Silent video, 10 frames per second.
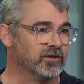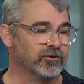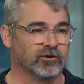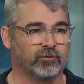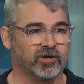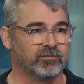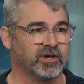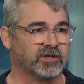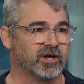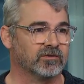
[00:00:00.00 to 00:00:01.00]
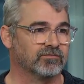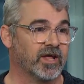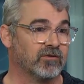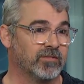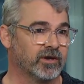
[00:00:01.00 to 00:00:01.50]
And the only way to make that,
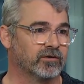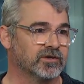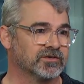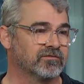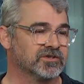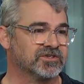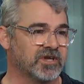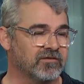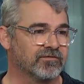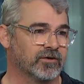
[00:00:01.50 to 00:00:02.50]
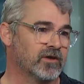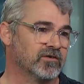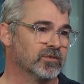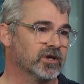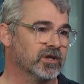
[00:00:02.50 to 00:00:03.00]
that better is if it's safe for
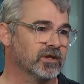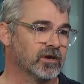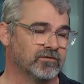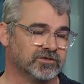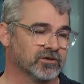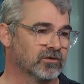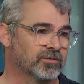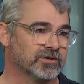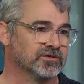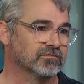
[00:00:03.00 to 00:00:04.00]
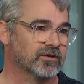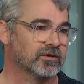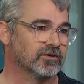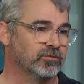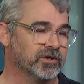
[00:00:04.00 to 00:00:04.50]
everybody, every single person,
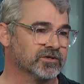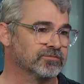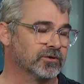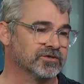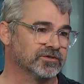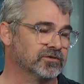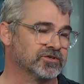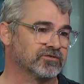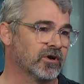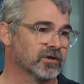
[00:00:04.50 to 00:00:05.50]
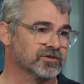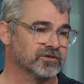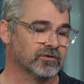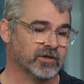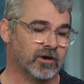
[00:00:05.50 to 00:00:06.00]
the, the weakest person and the
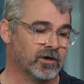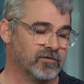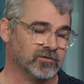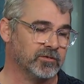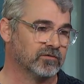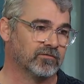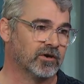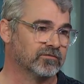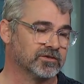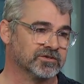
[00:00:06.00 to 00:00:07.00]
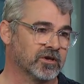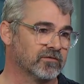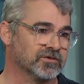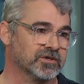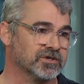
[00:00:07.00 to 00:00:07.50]
strongest, you know, they all have to be involved with this
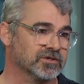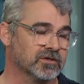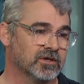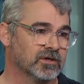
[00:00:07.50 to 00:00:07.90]
conversation.